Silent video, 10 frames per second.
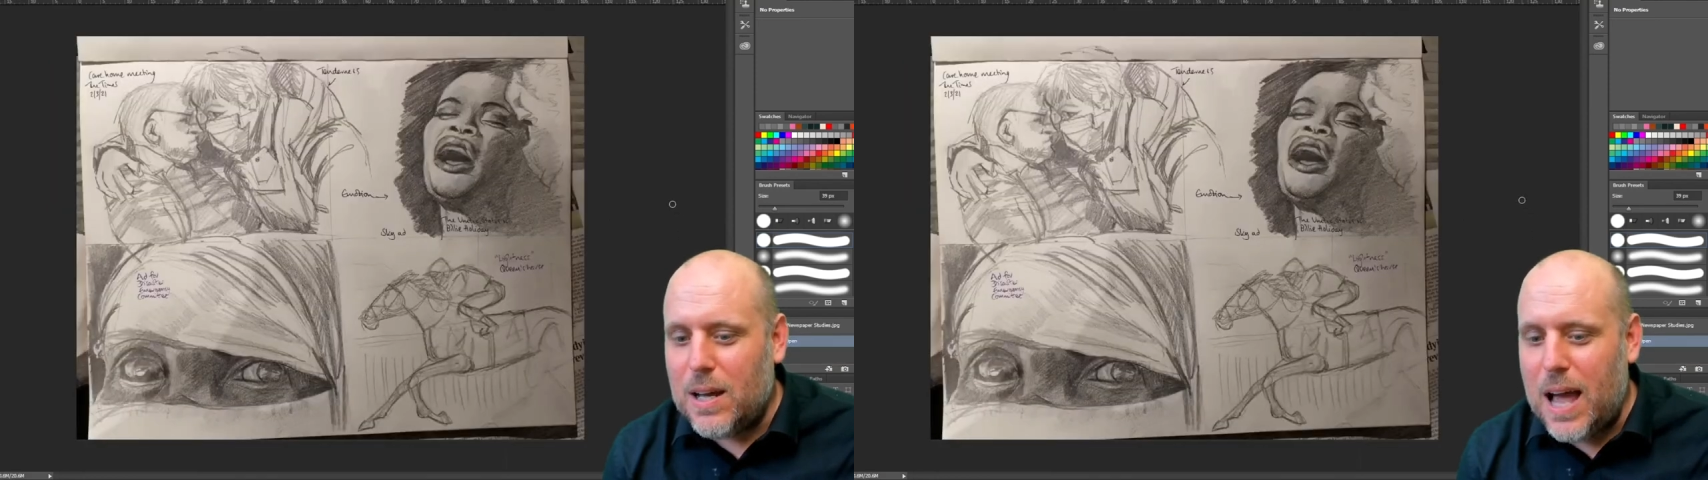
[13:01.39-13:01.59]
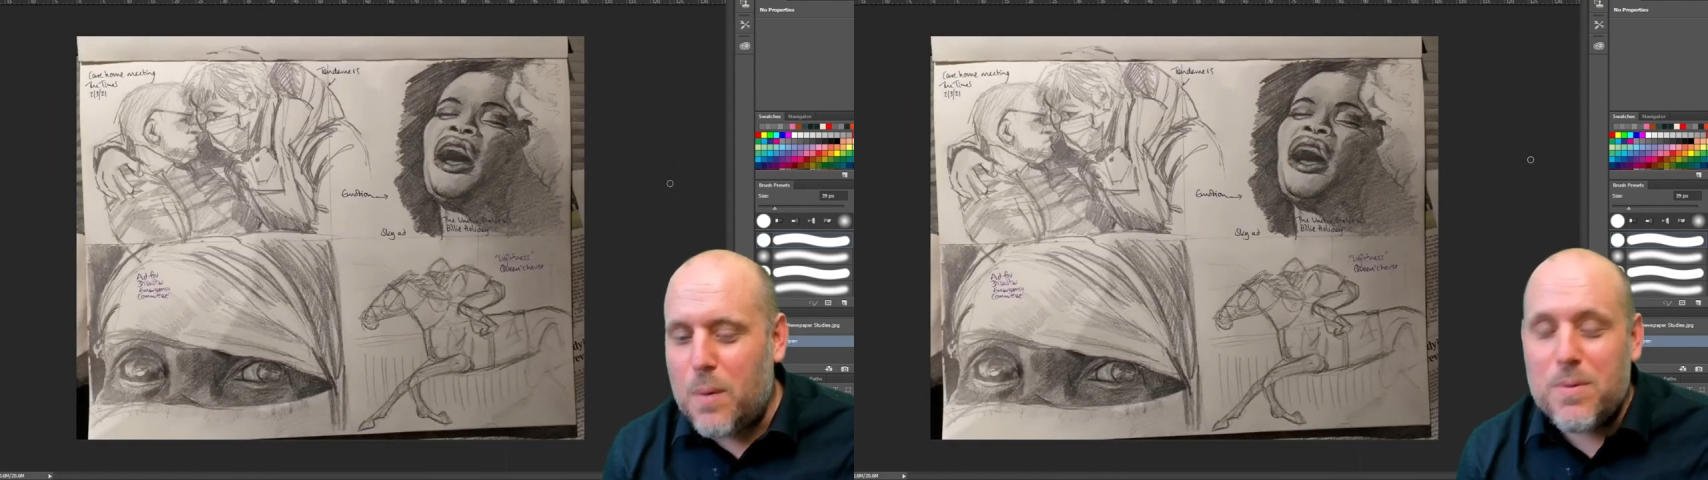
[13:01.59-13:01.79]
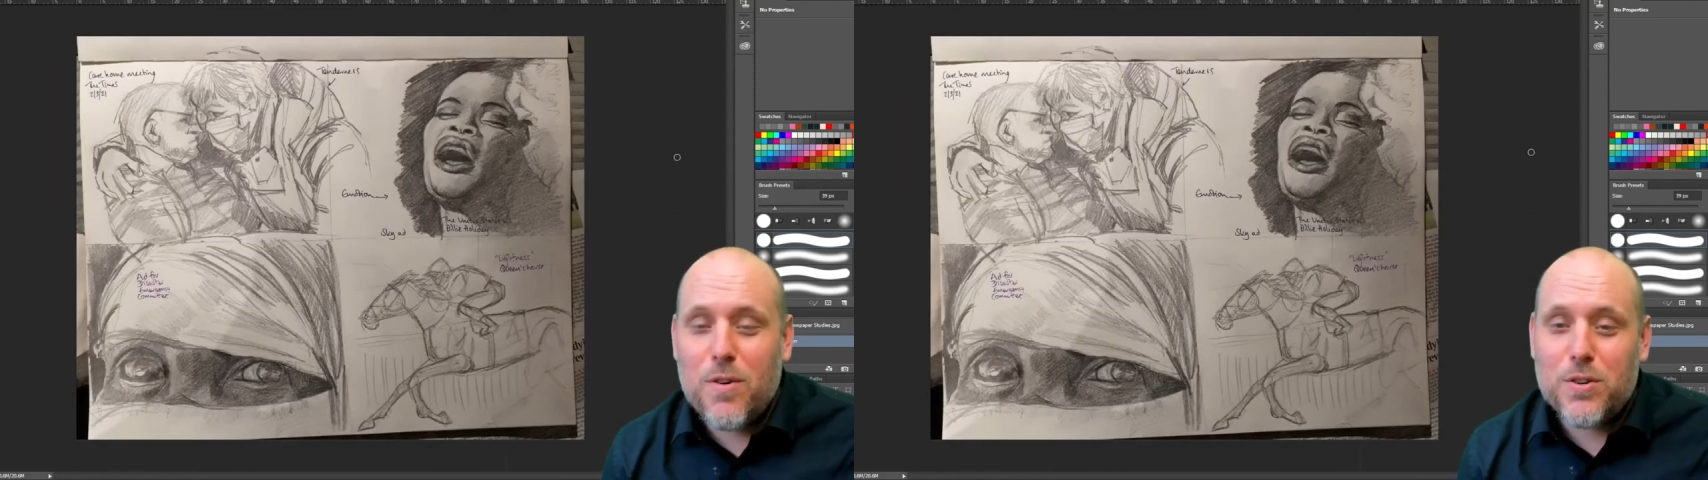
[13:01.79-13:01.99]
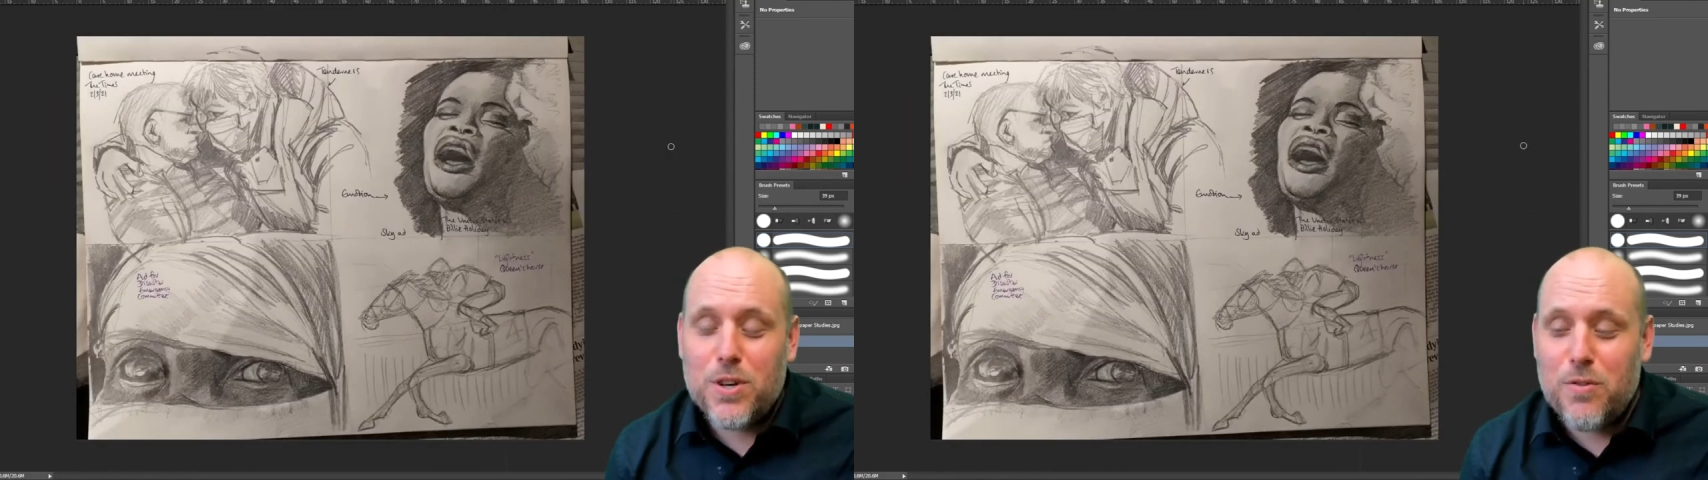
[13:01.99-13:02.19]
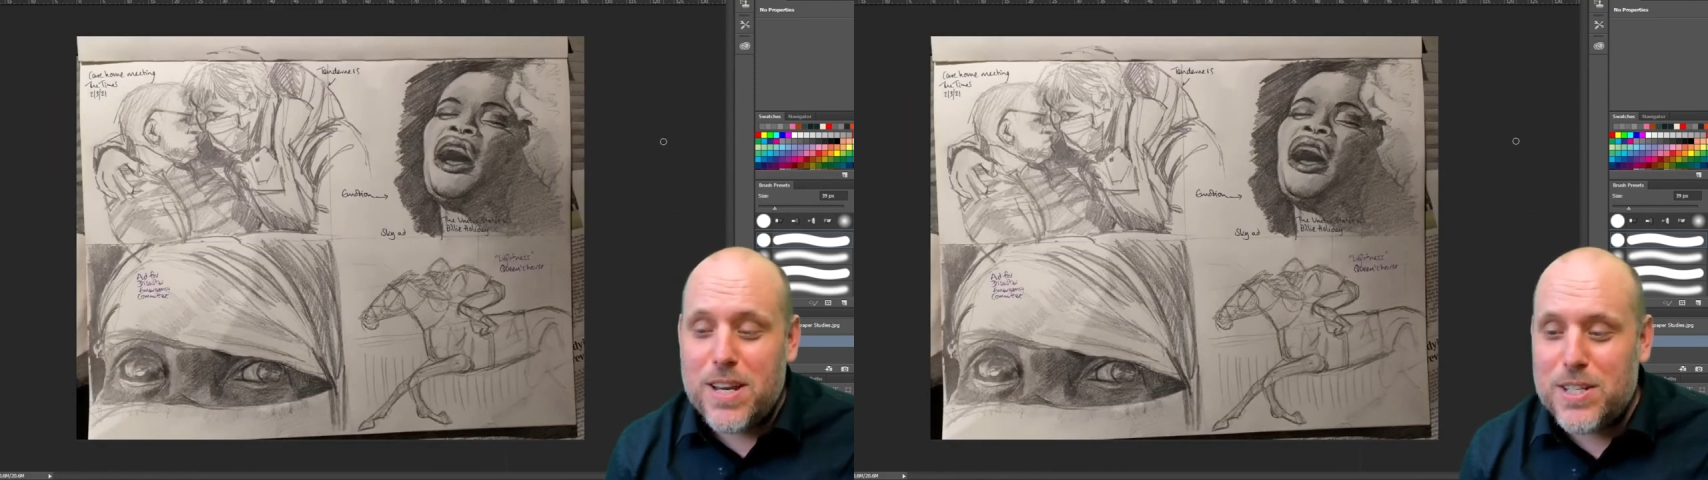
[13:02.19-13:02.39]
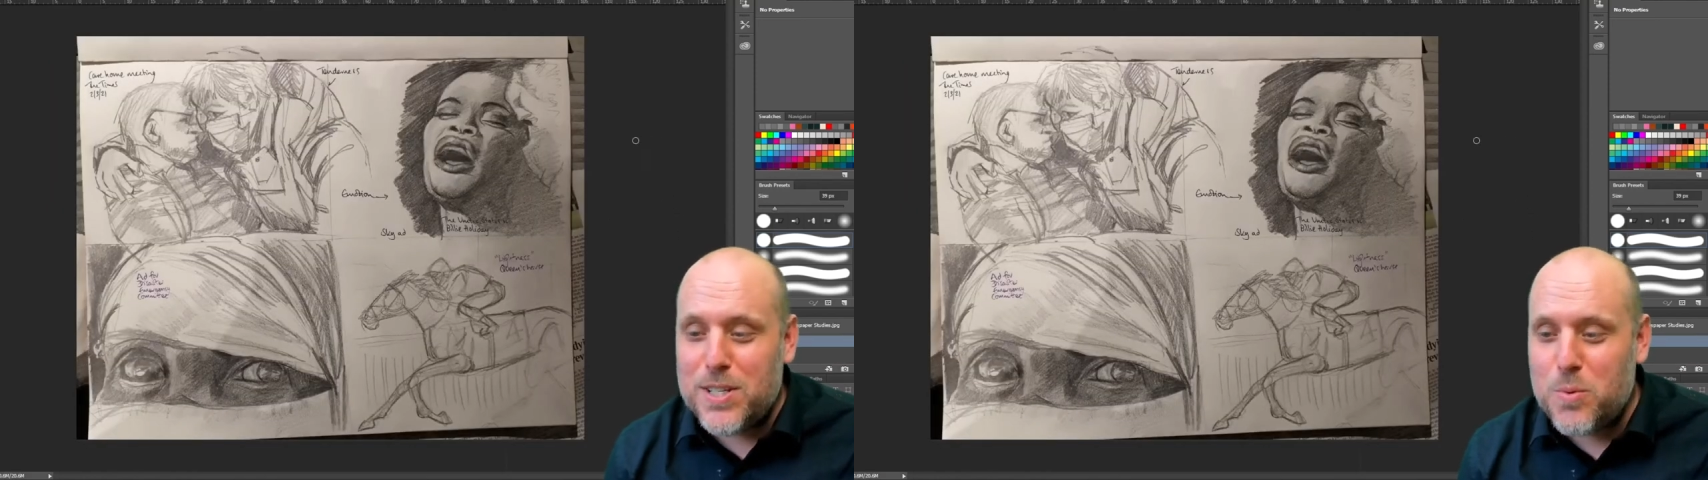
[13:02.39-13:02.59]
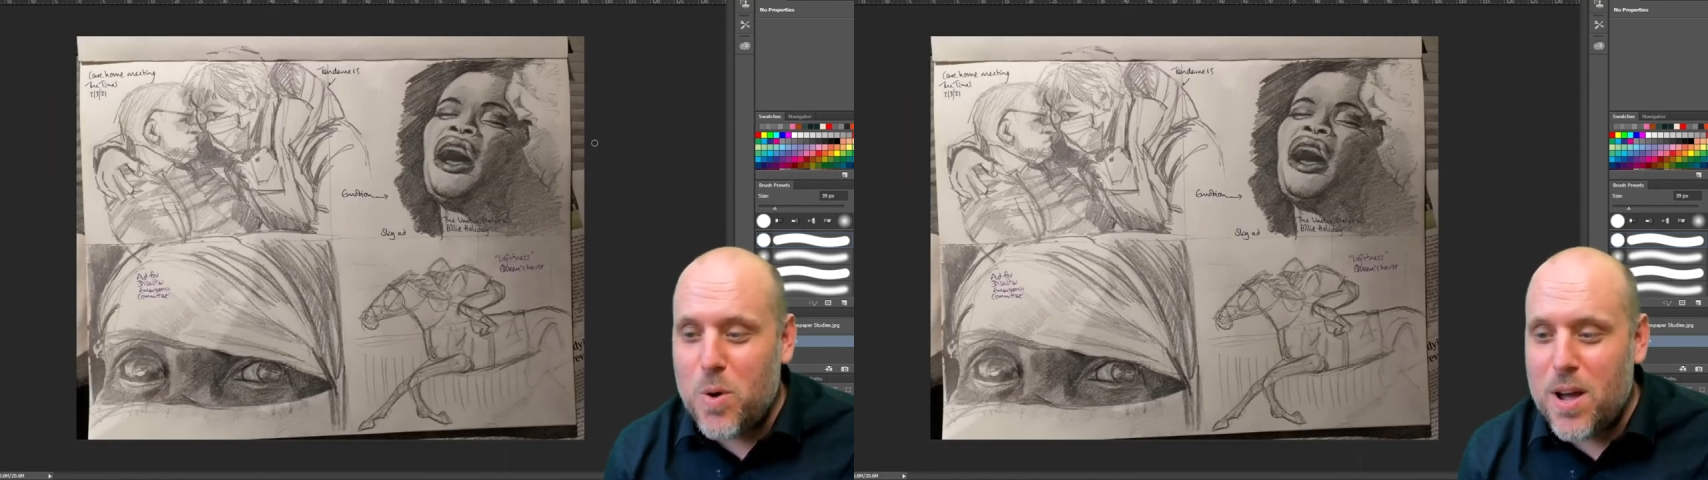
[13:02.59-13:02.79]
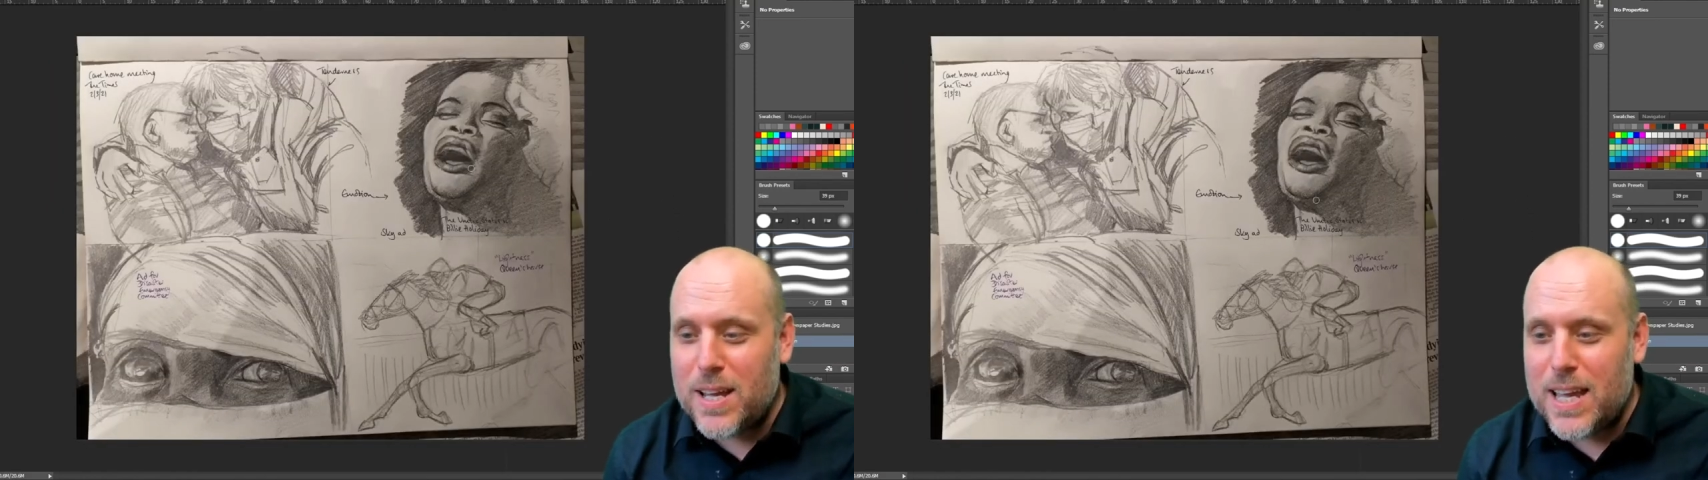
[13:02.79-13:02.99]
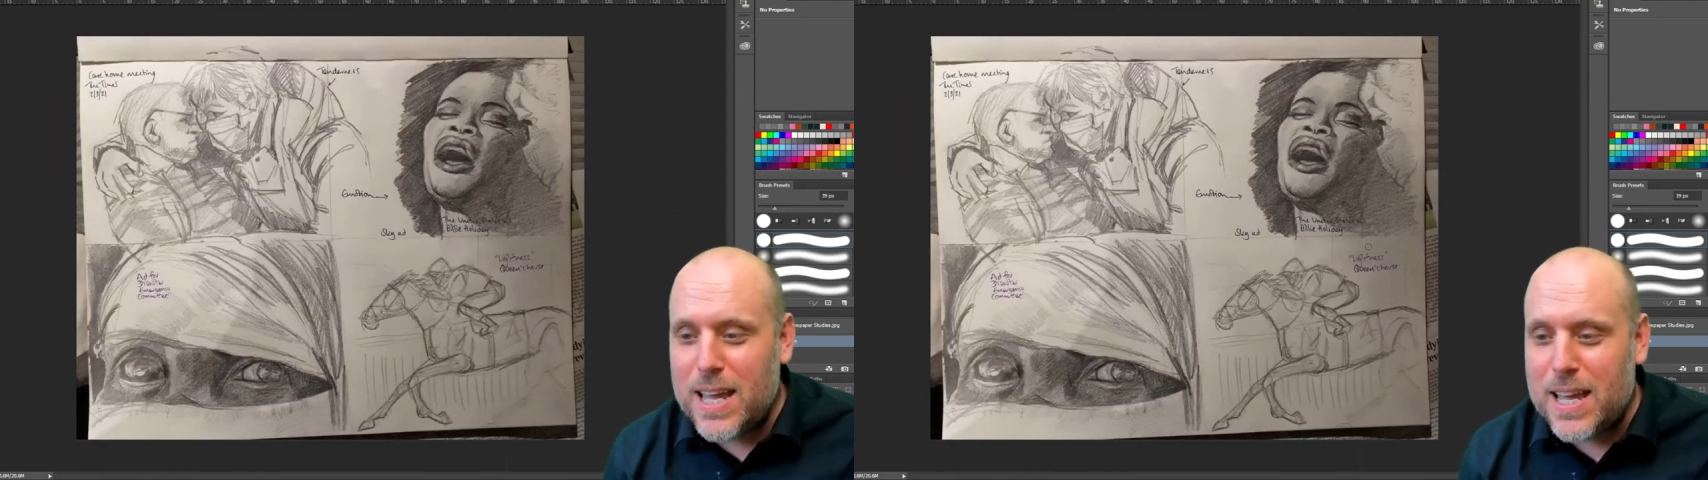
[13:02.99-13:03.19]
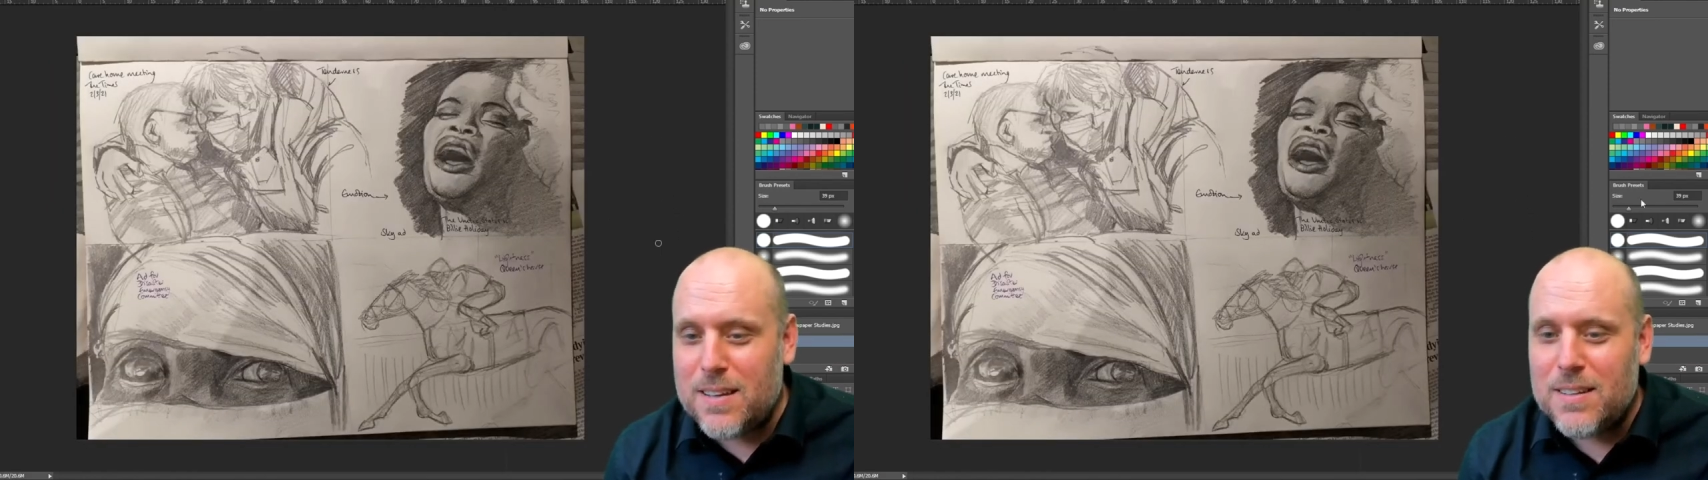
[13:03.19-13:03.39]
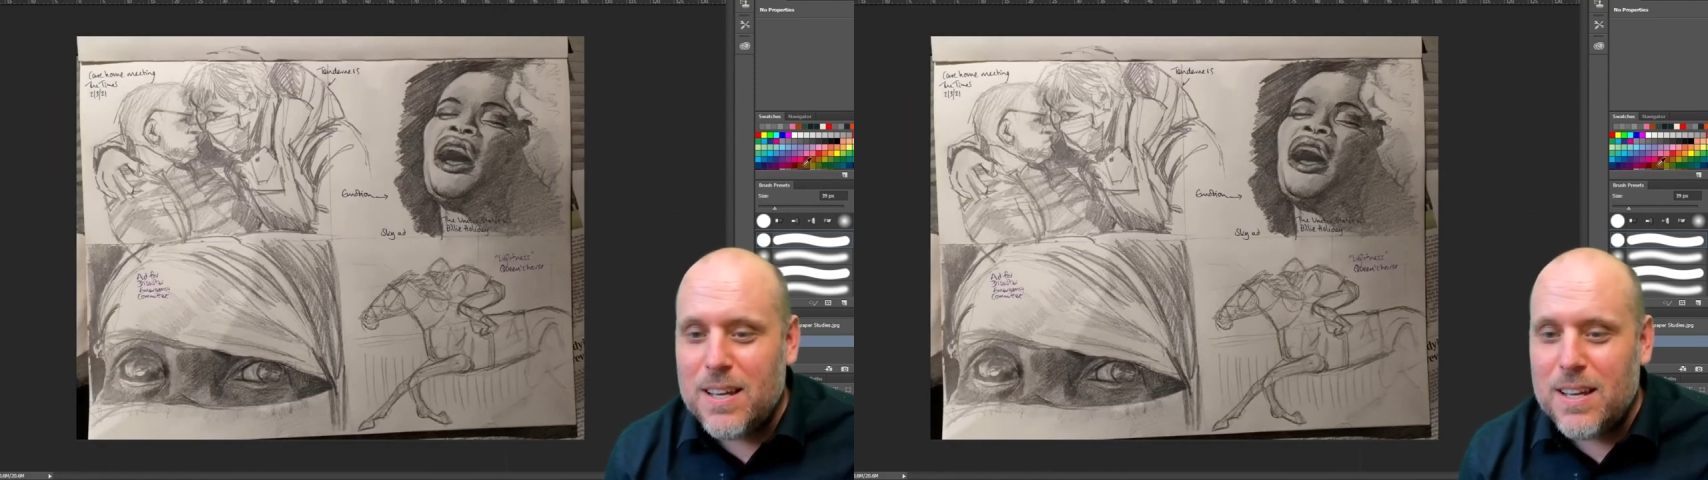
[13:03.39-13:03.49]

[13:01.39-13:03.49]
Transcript: And we've got Teresa's work here.